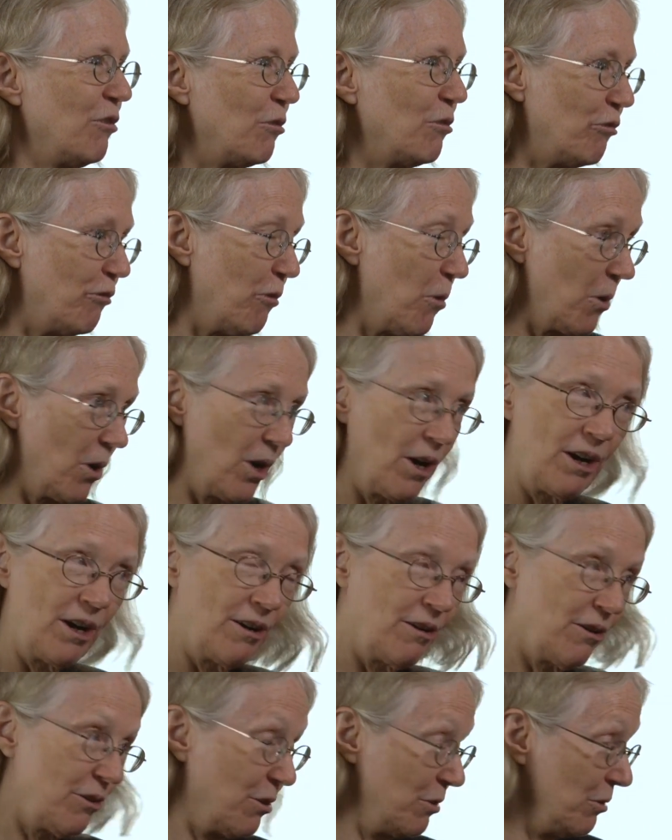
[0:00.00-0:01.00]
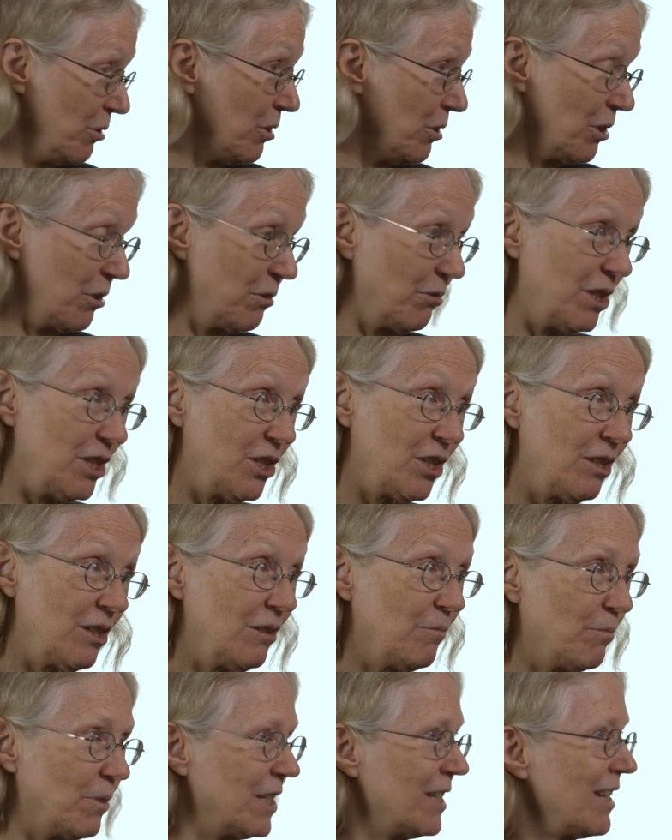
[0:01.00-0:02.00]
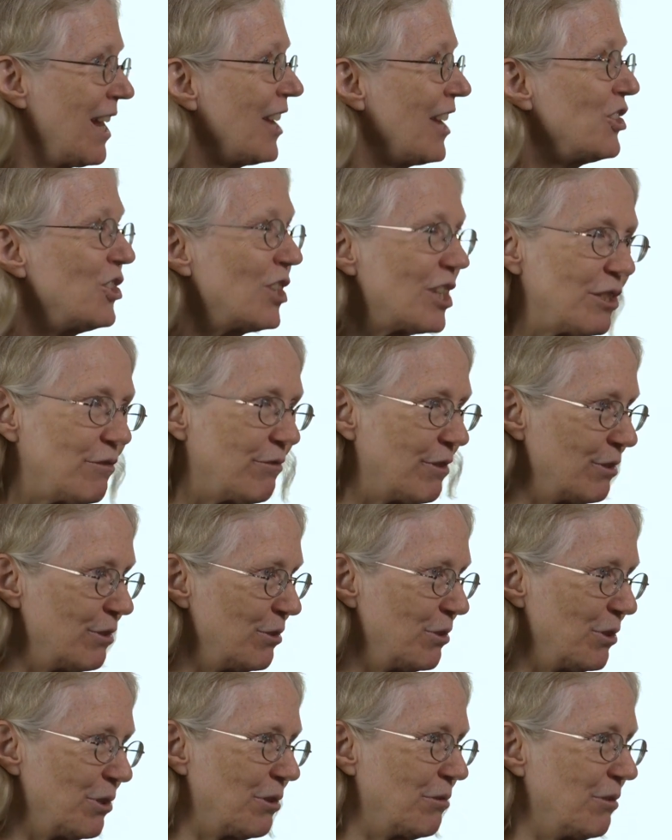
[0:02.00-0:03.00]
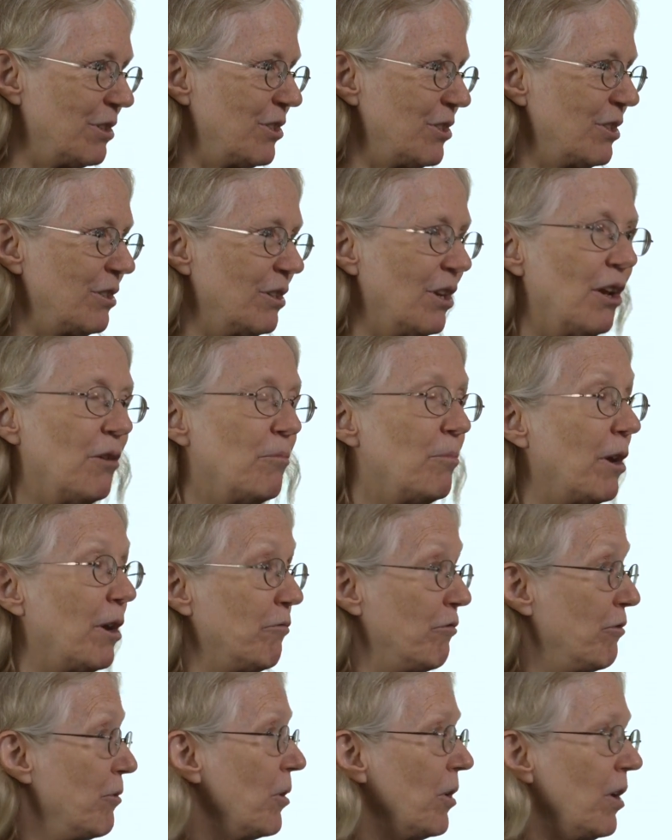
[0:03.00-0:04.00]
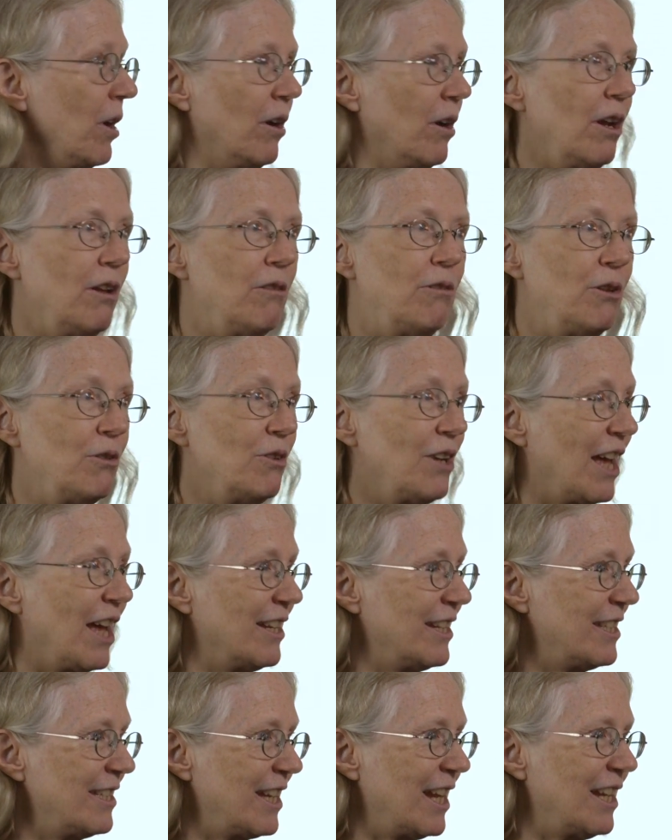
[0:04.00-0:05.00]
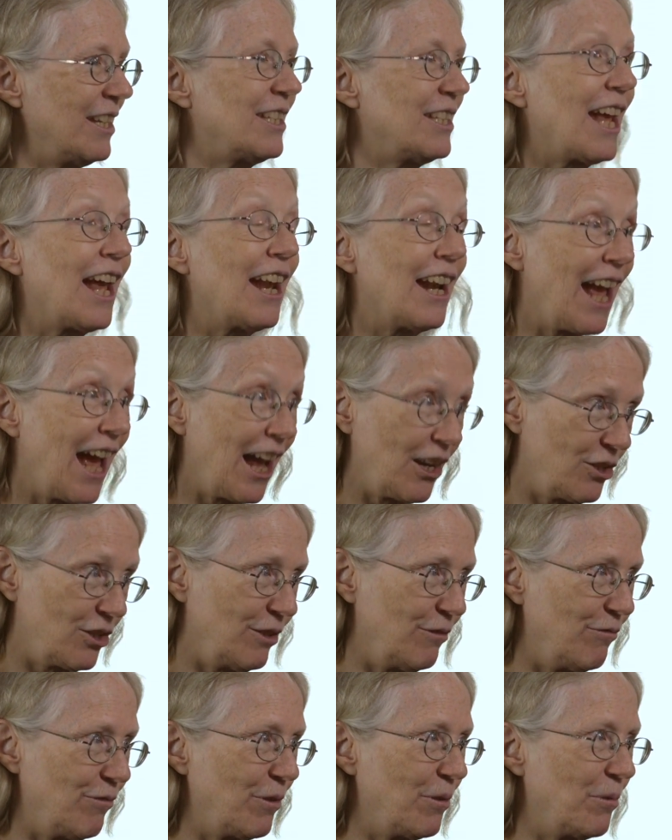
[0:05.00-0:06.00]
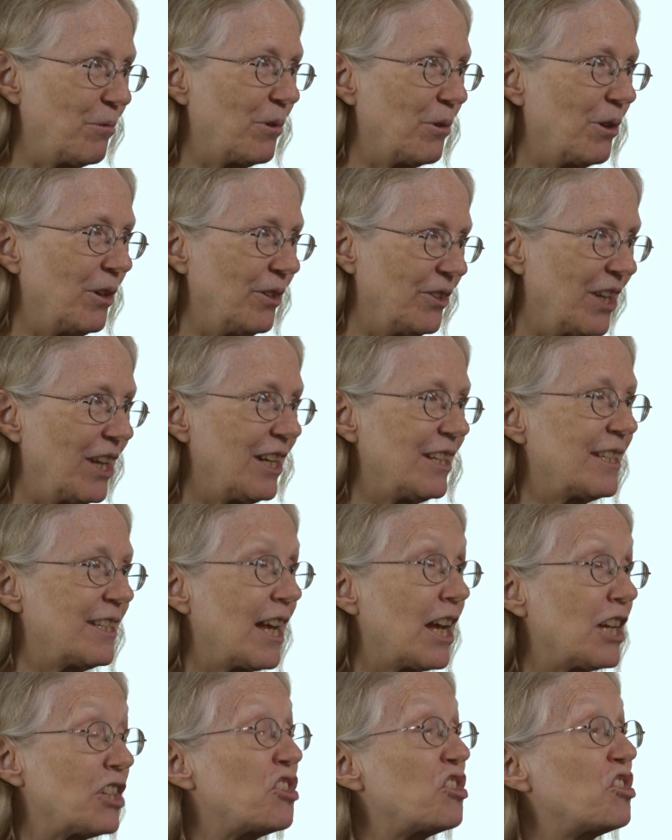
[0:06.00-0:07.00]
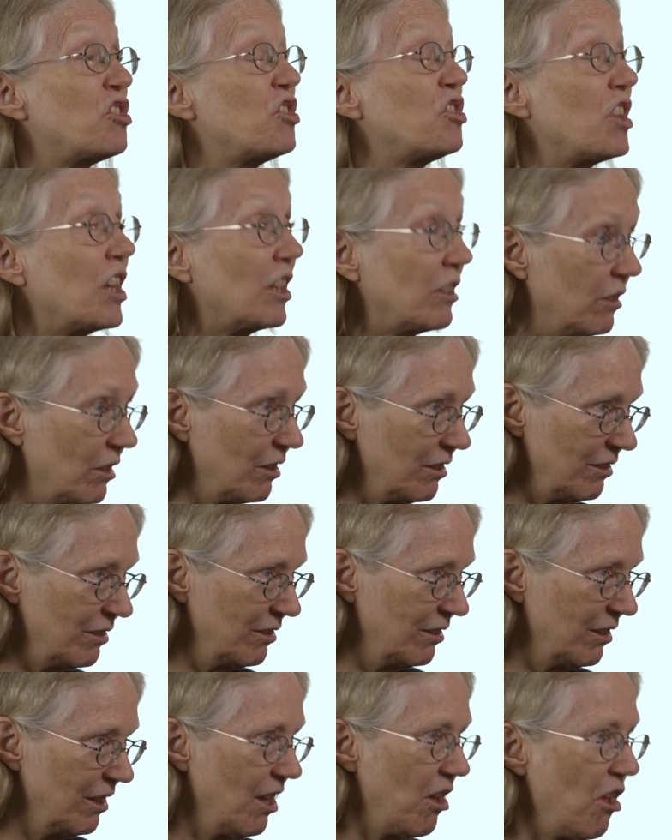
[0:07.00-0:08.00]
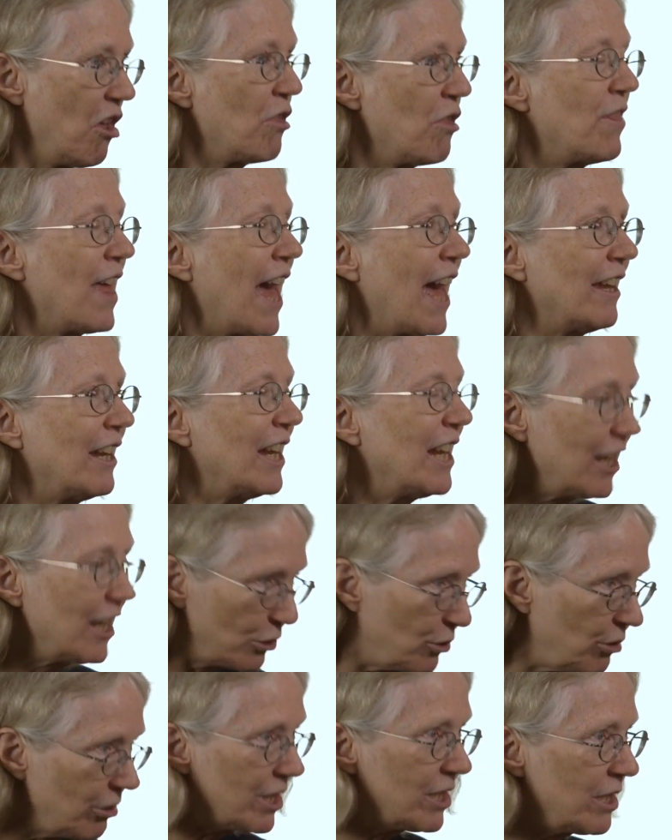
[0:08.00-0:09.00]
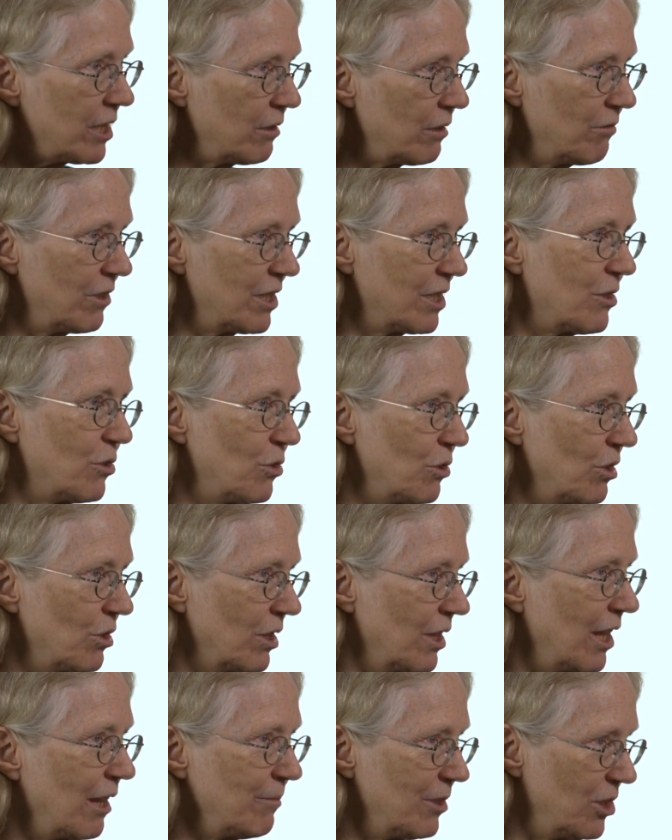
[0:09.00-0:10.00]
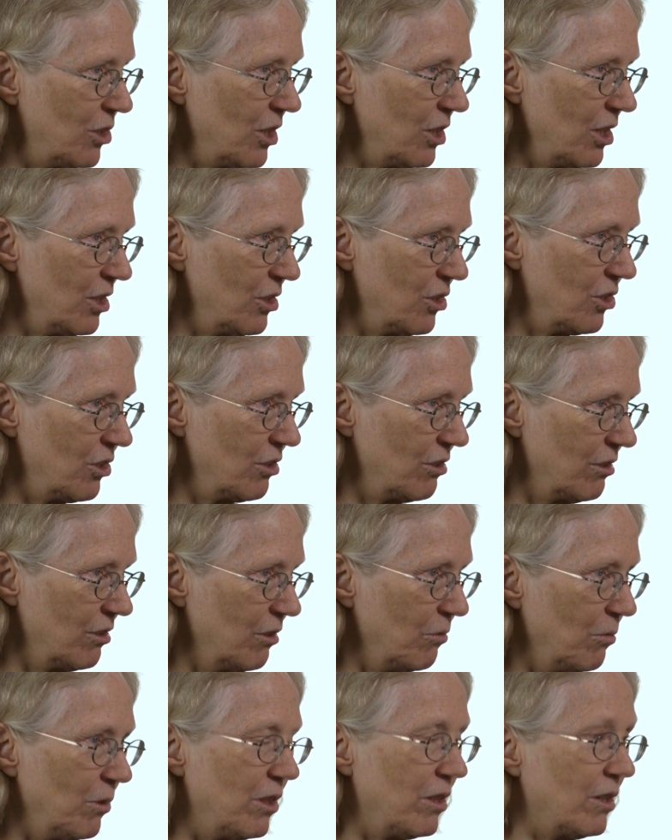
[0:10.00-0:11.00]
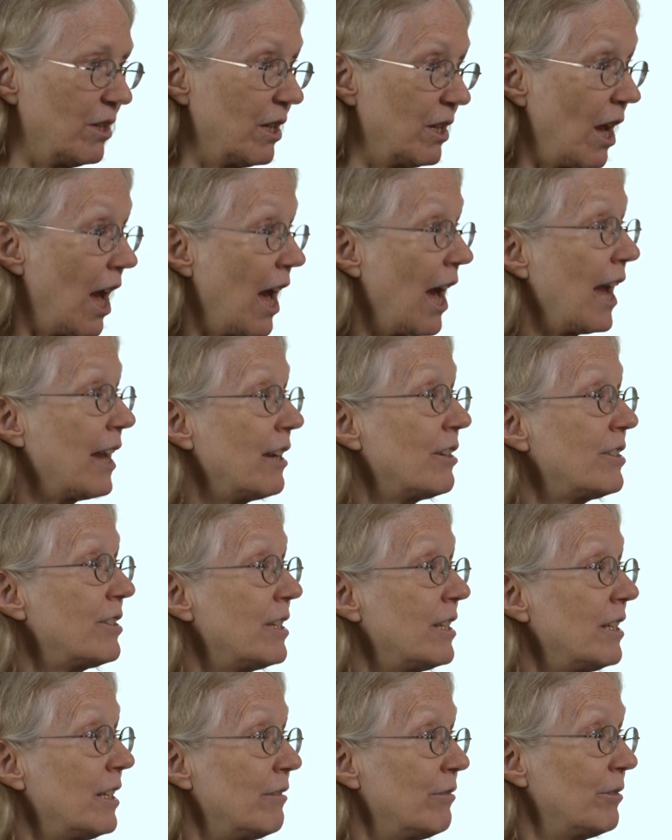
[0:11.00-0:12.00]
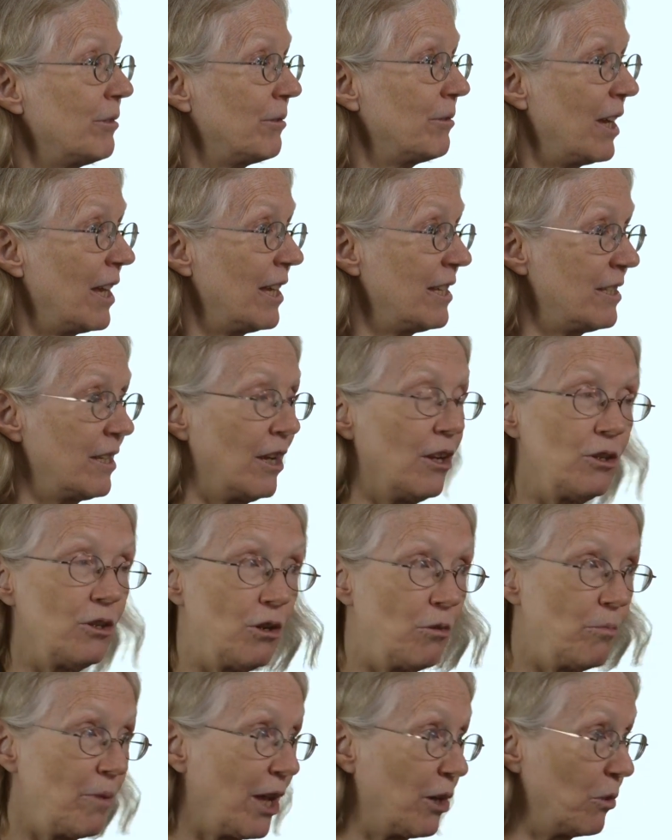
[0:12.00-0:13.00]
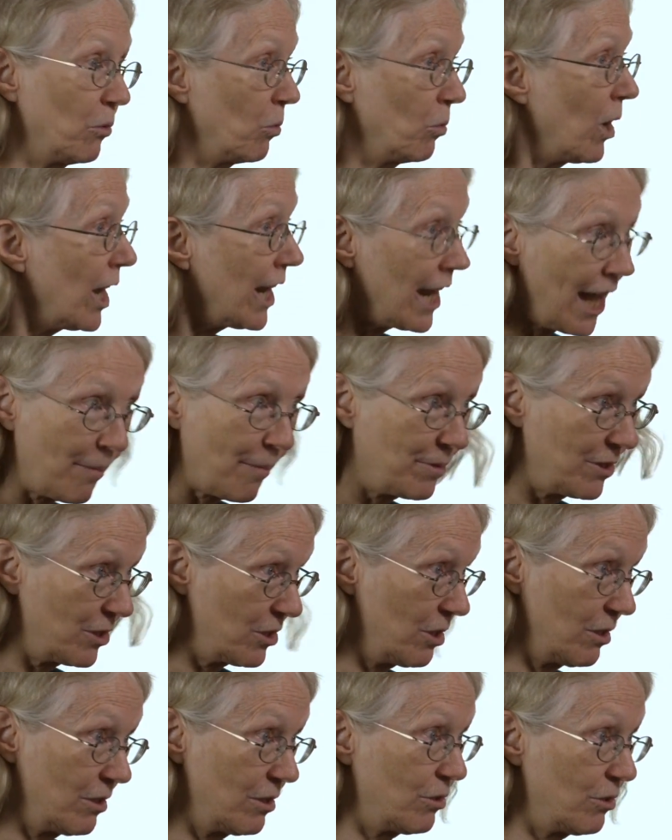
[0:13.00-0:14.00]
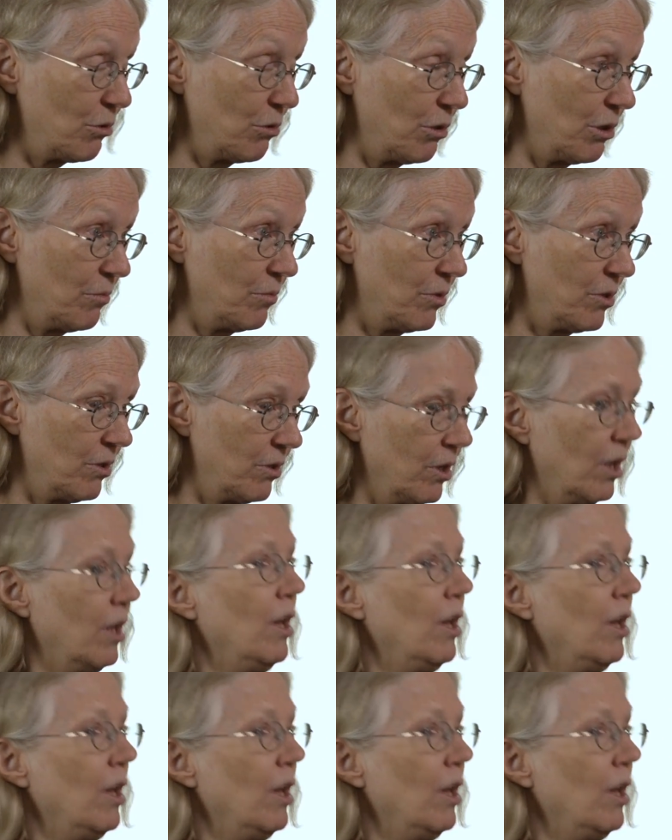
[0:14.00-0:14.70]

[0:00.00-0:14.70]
for the New York region, but not just for the New York region, but for the United States and actually for the world. It's a signal that increasing risks due to climate change with higher sea level rise, no matter what happens to the storms,